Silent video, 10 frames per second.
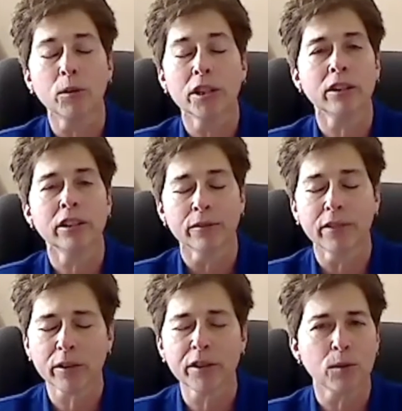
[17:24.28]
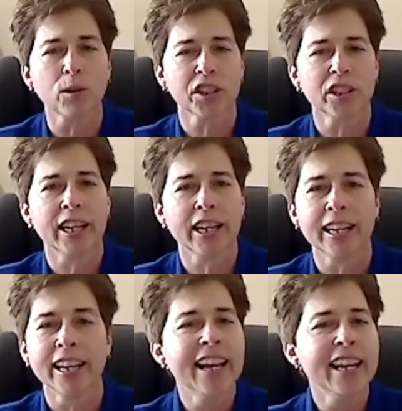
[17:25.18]
you're very fortunate, and
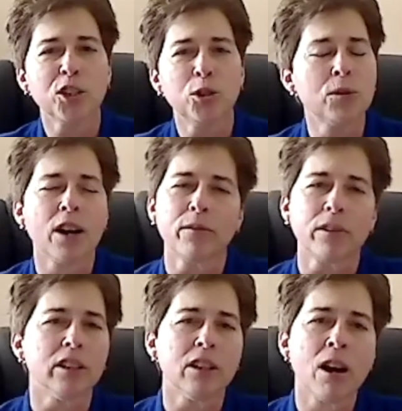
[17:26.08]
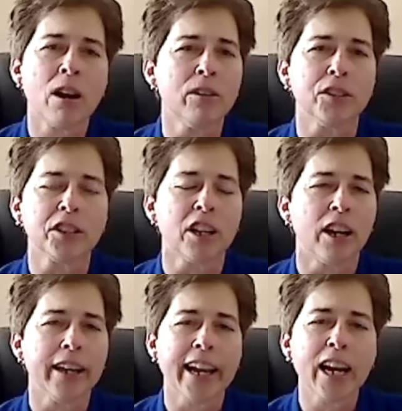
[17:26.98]
because you cover a large
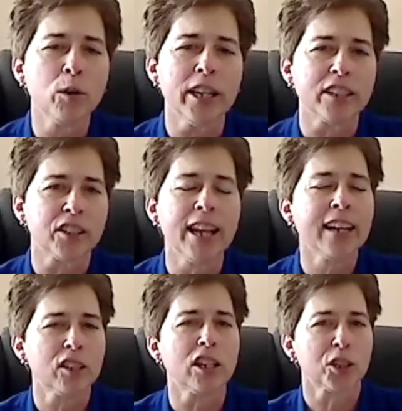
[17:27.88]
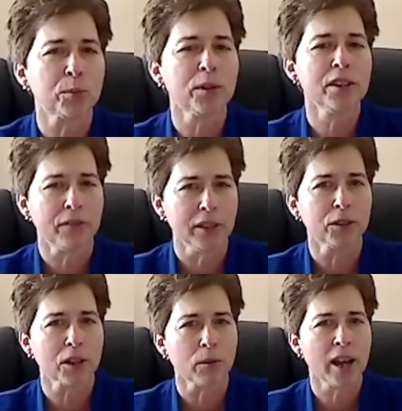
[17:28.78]
area, it's not just Springfield,
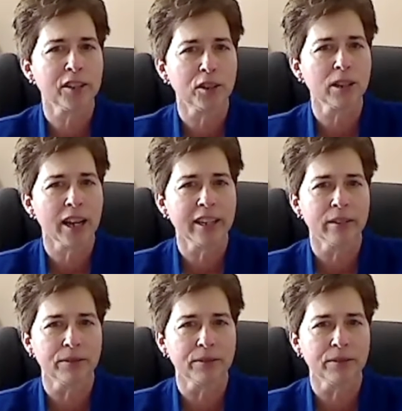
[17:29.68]
correct? You're kind of